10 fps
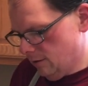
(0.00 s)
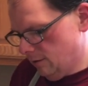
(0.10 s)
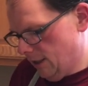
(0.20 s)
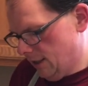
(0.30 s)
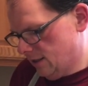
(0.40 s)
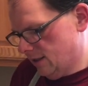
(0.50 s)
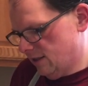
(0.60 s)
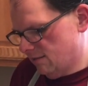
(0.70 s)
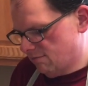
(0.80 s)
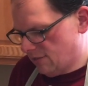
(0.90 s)
like
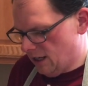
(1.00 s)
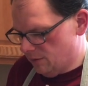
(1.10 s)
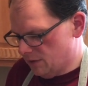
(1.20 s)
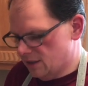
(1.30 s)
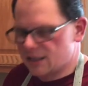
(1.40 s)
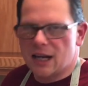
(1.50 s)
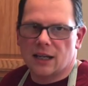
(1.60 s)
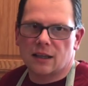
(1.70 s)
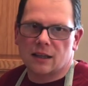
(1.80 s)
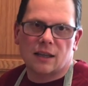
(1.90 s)
kind of steak
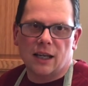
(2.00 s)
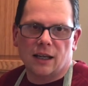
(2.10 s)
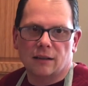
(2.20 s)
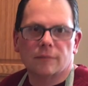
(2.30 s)
thing.